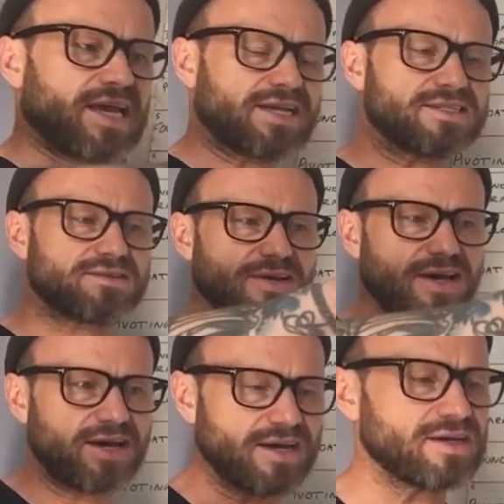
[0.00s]
the ends of the
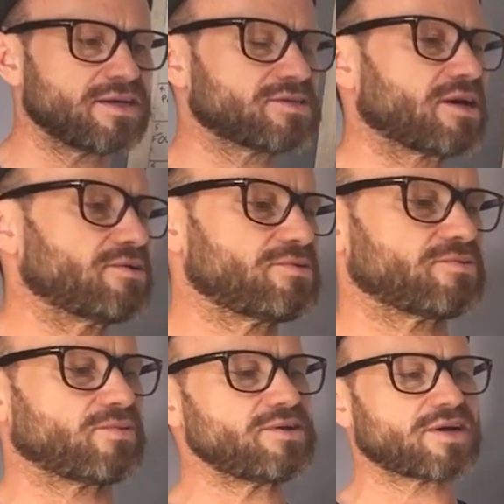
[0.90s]
hair. So
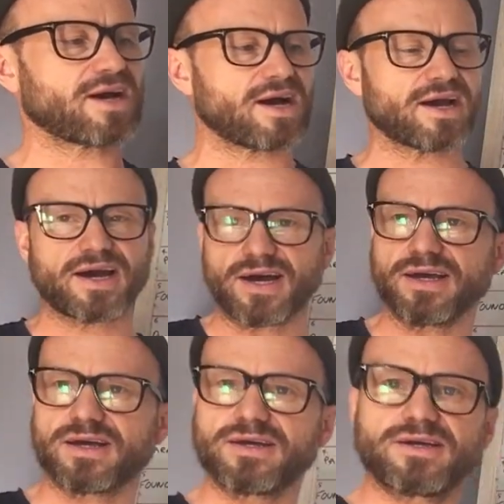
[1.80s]
when you cut hair,